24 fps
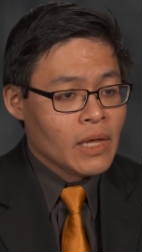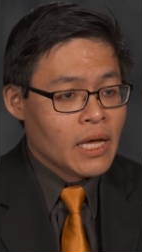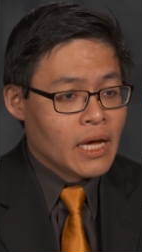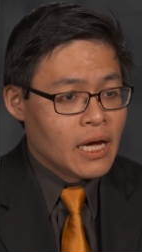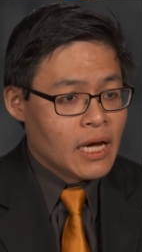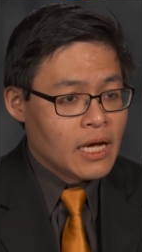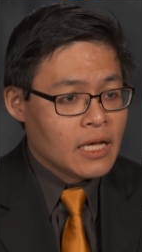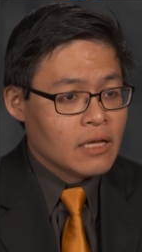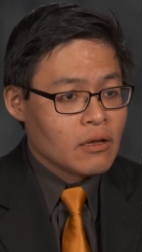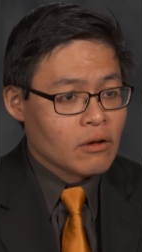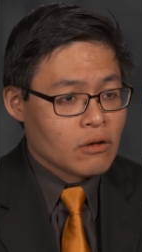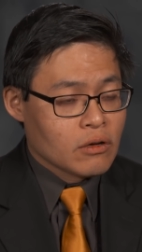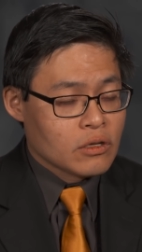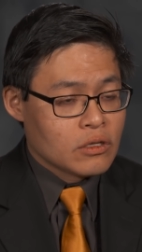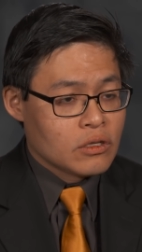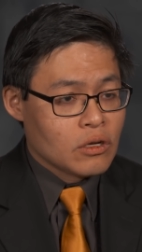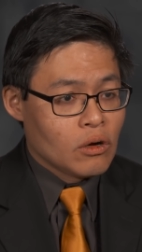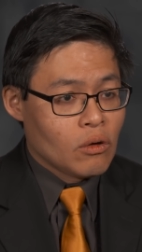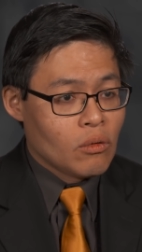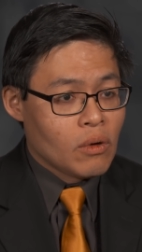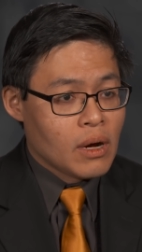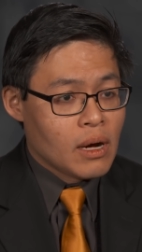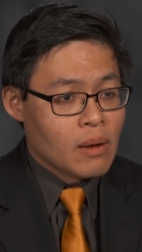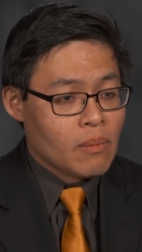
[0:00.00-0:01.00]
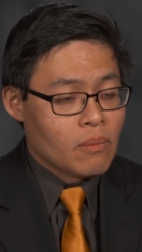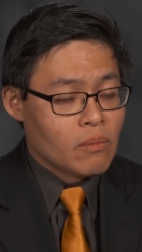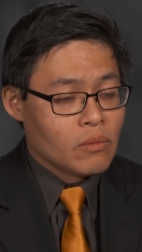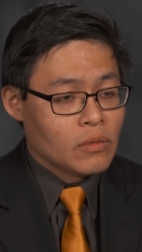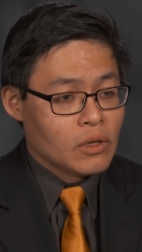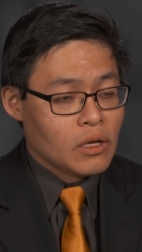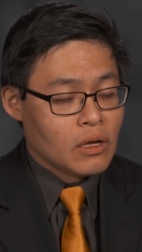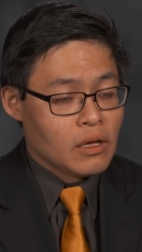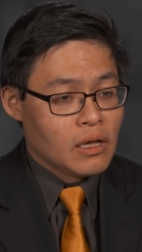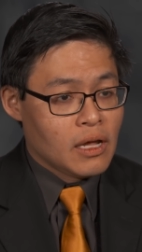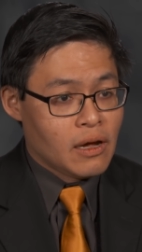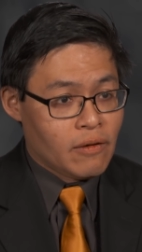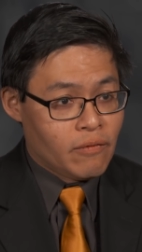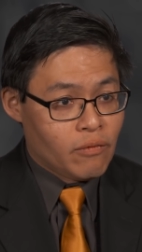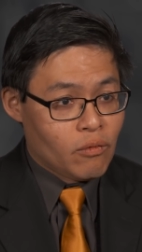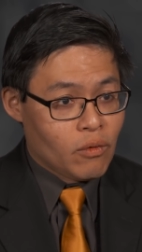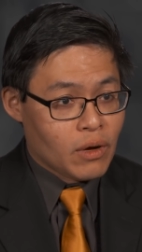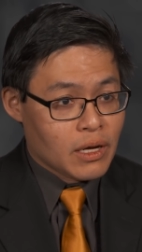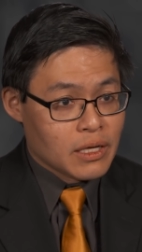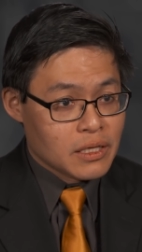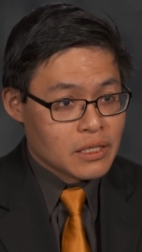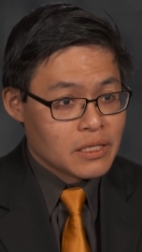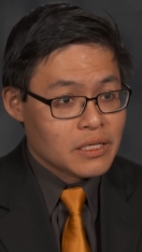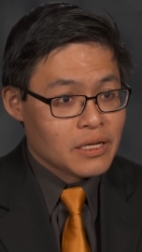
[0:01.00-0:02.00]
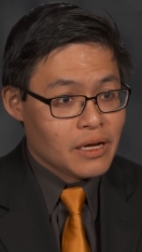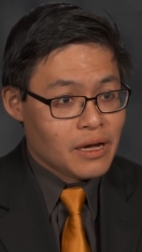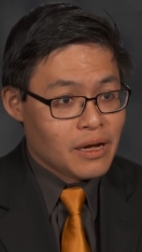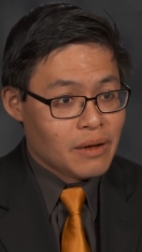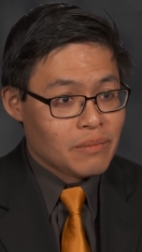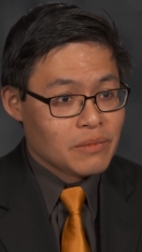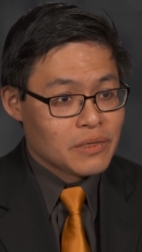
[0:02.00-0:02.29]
And also the loved ones